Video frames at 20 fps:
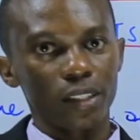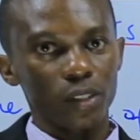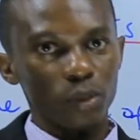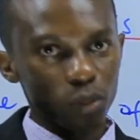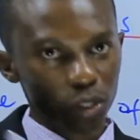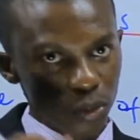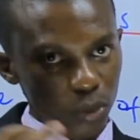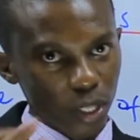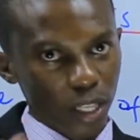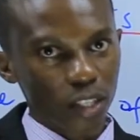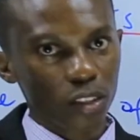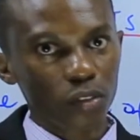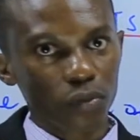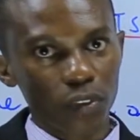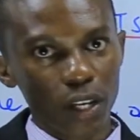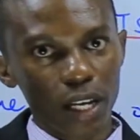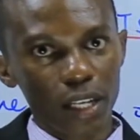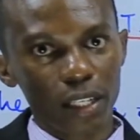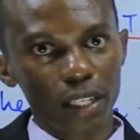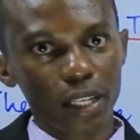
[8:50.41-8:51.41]
So ensure that you've
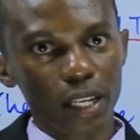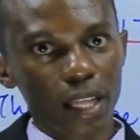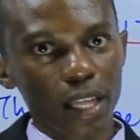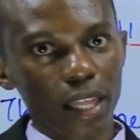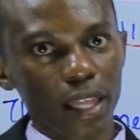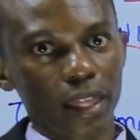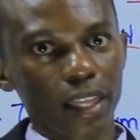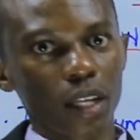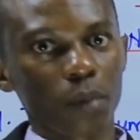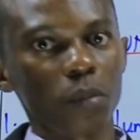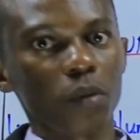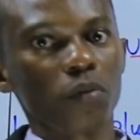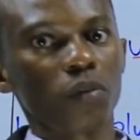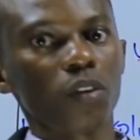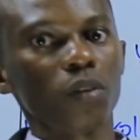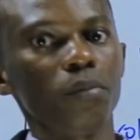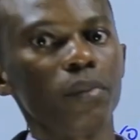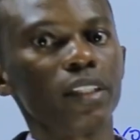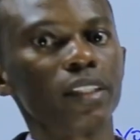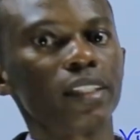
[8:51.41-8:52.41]
done that
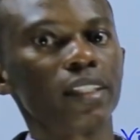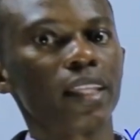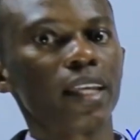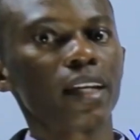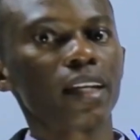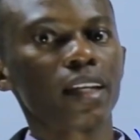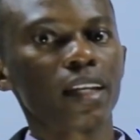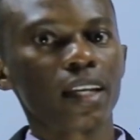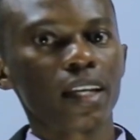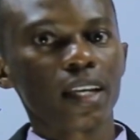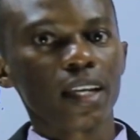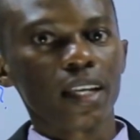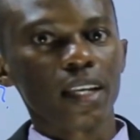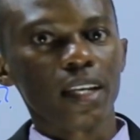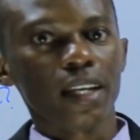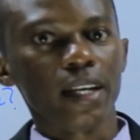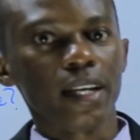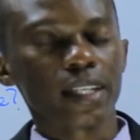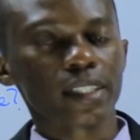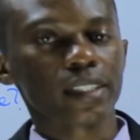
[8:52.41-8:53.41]
before you meet in the
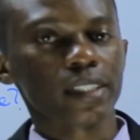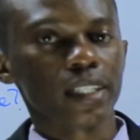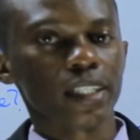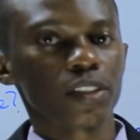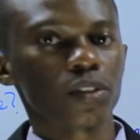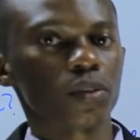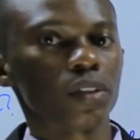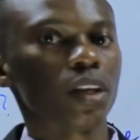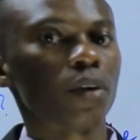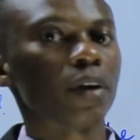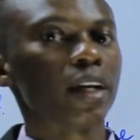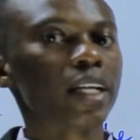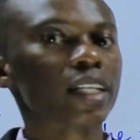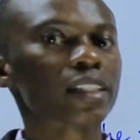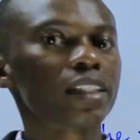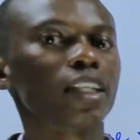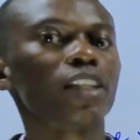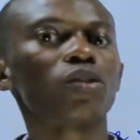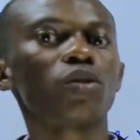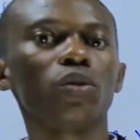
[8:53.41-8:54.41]
next lesson. Now our
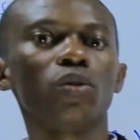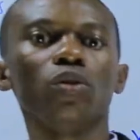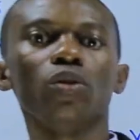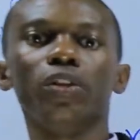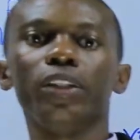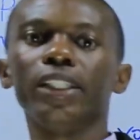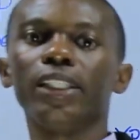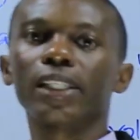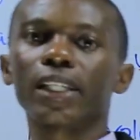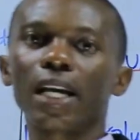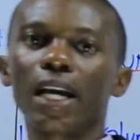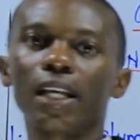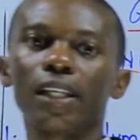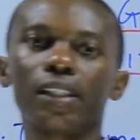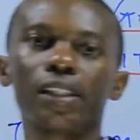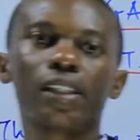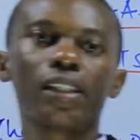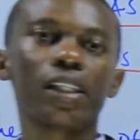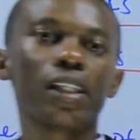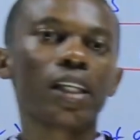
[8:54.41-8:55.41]
next lesson will
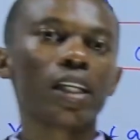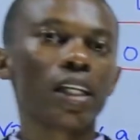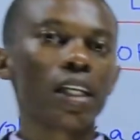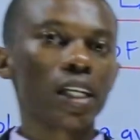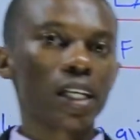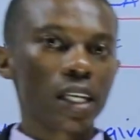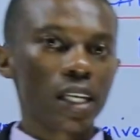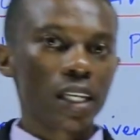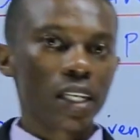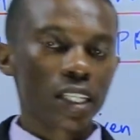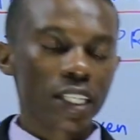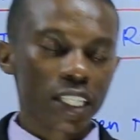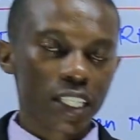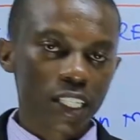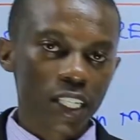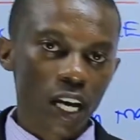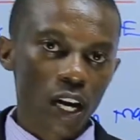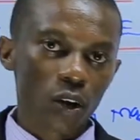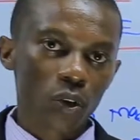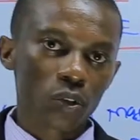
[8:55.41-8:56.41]
discuss
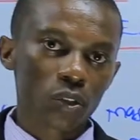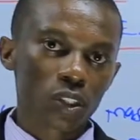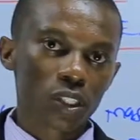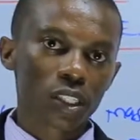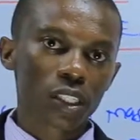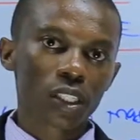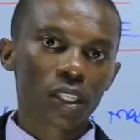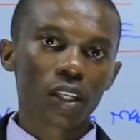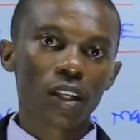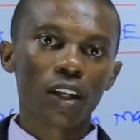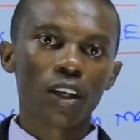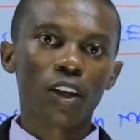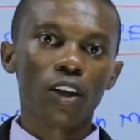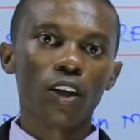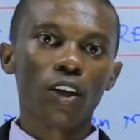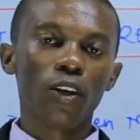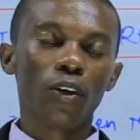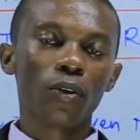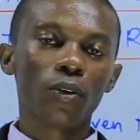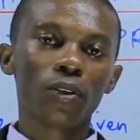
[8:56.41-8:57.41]
Chow's
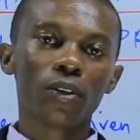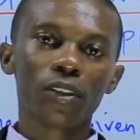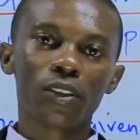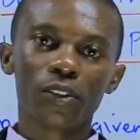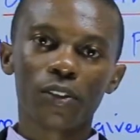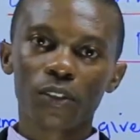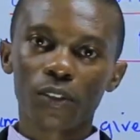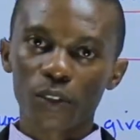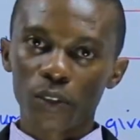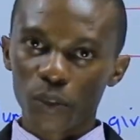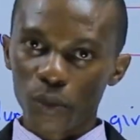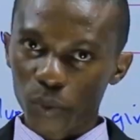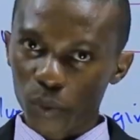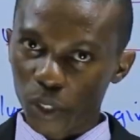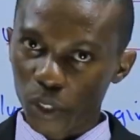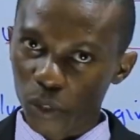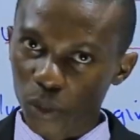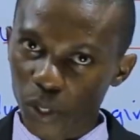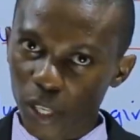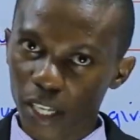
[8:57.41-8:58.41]
law. So
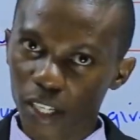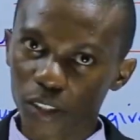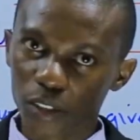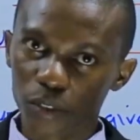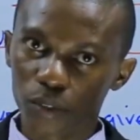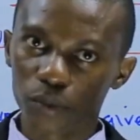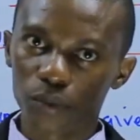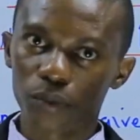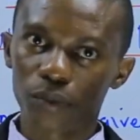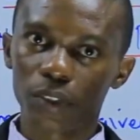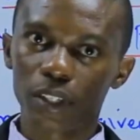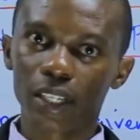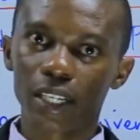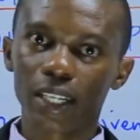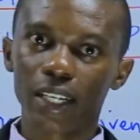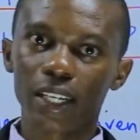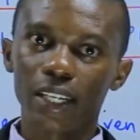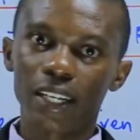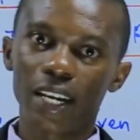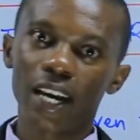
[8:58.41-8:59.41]
ensure that you've
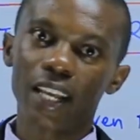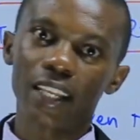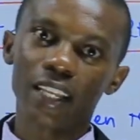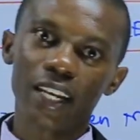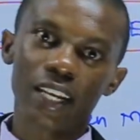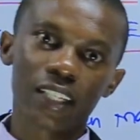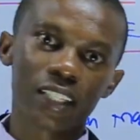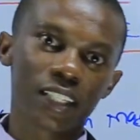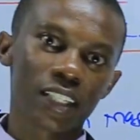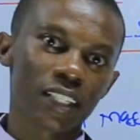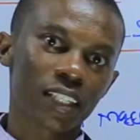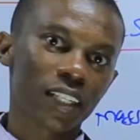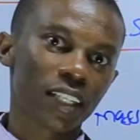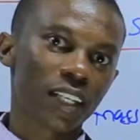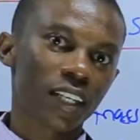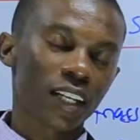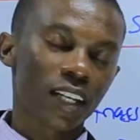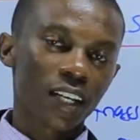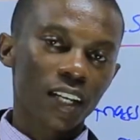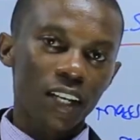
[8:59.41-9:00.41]
done that.
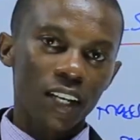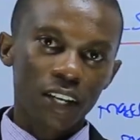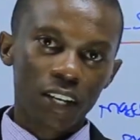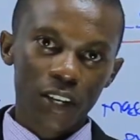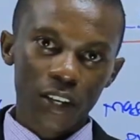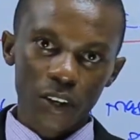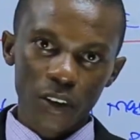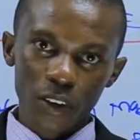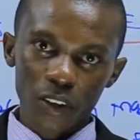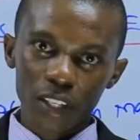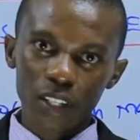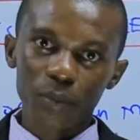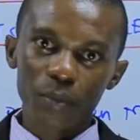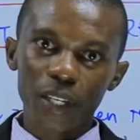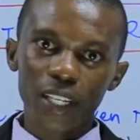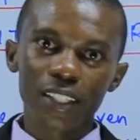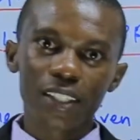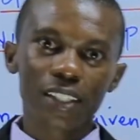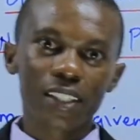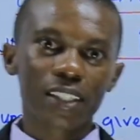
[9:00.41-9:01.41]
All the
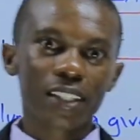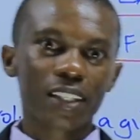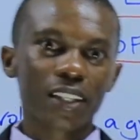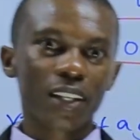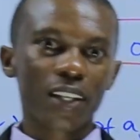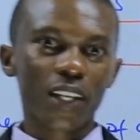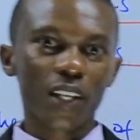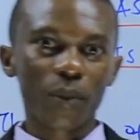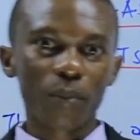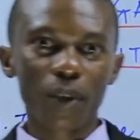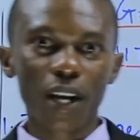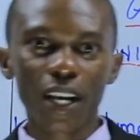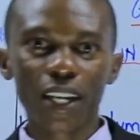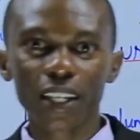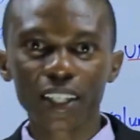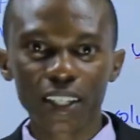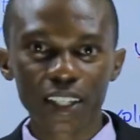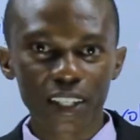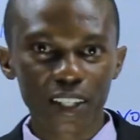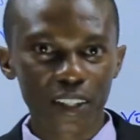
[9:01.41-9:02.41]
best.
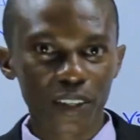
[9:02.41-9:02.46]
Bye.